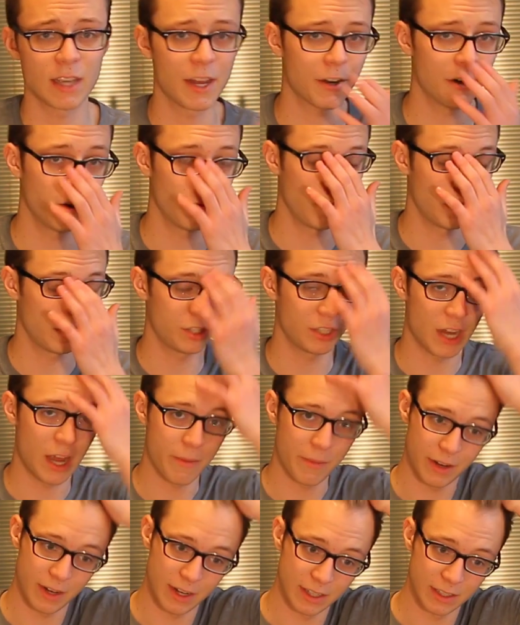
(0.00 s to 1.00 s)
I don't know what
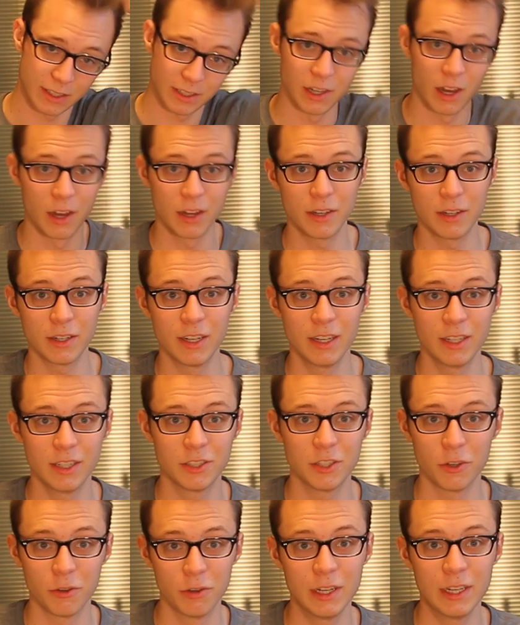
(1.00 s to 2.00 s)
Chapman has done
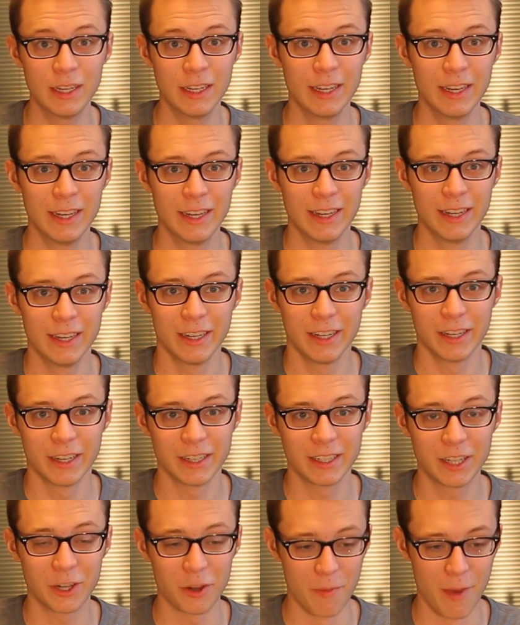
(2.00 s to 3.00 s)
to it
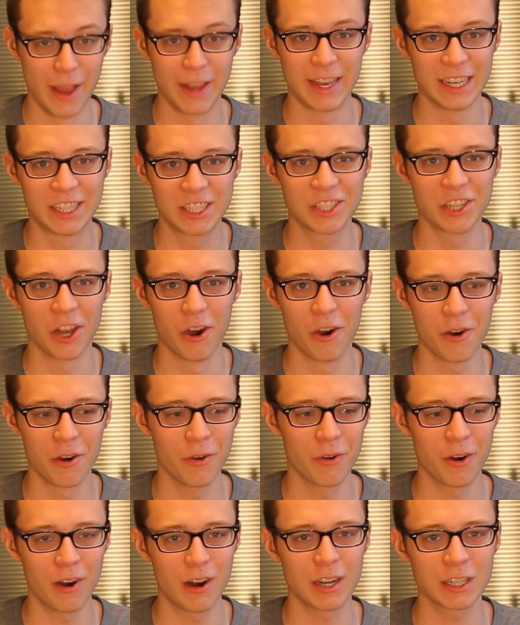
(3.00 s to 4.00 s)
to make it
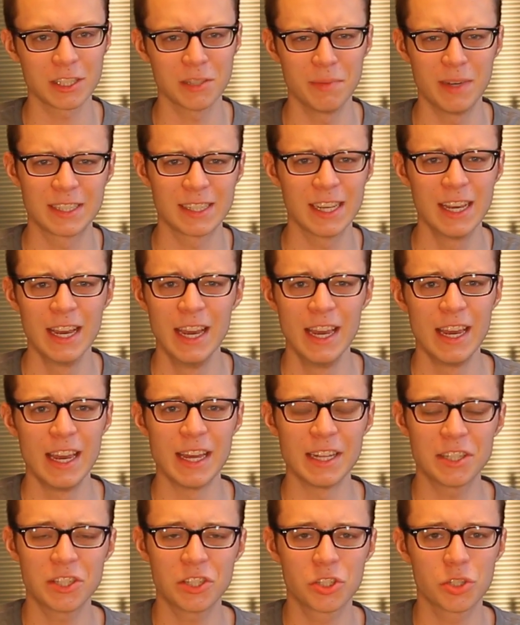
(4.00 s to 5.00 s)
so awesome. It's
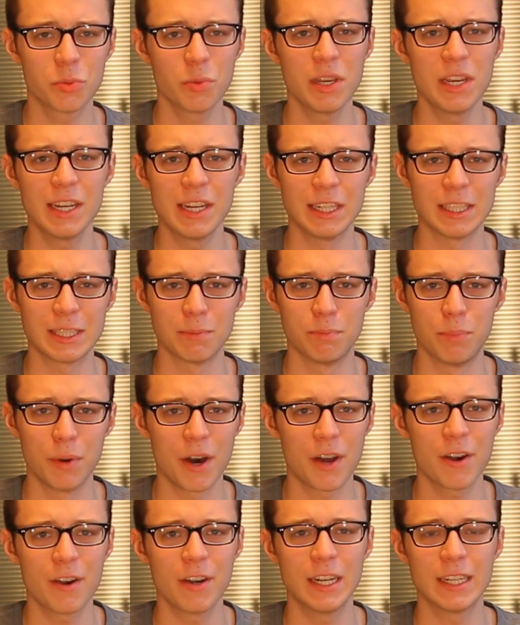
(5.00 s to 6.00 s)
sweet, it's
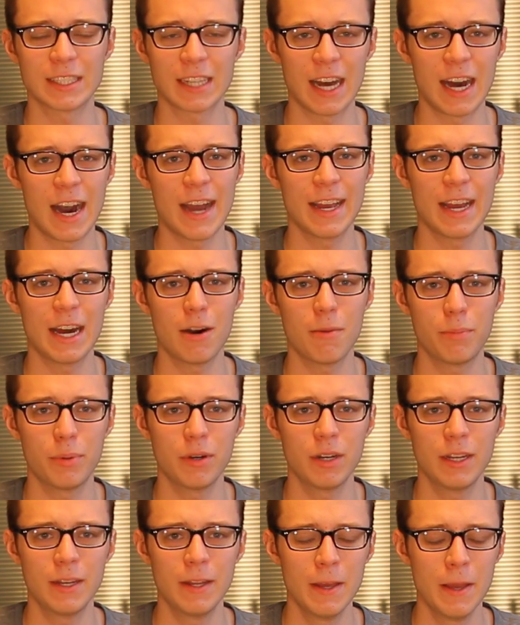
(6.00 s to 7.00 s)
buttery, it's high
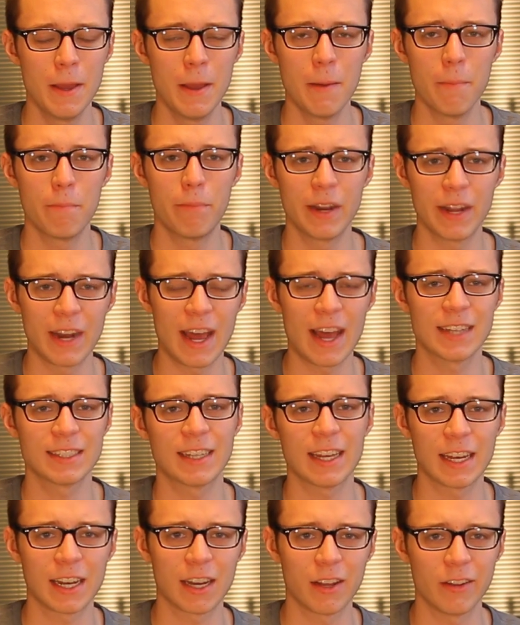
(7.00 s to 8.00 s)
output, but it has
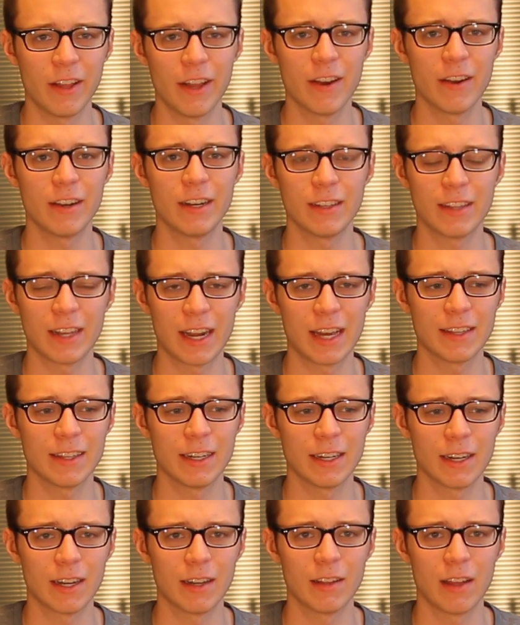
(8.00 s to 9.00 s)
that clarity that I
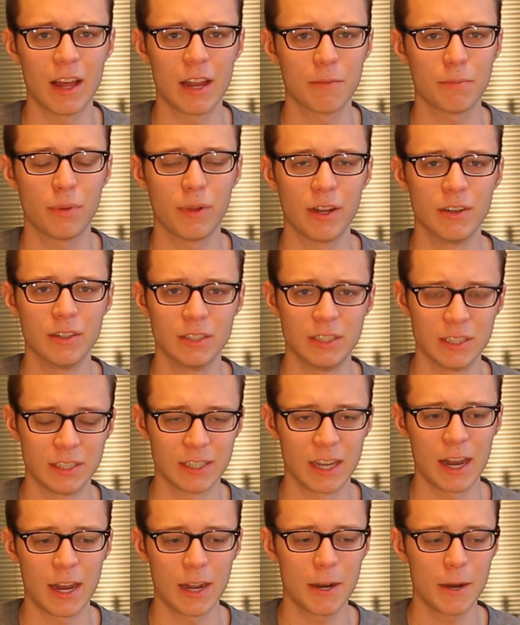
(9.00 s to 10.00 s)
think a lot of players
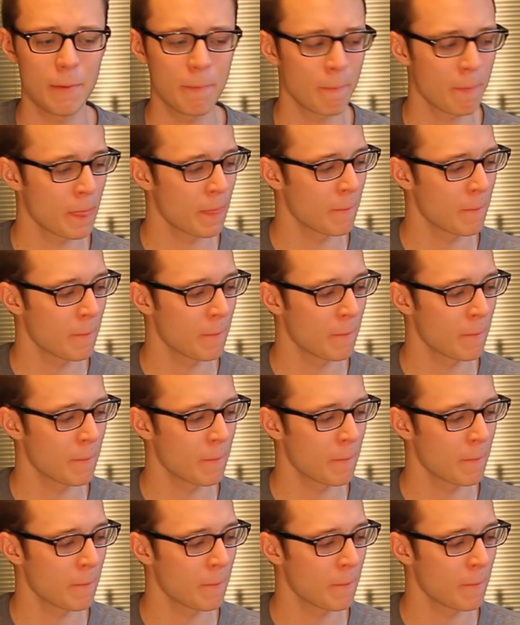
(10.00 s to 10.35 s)
desire.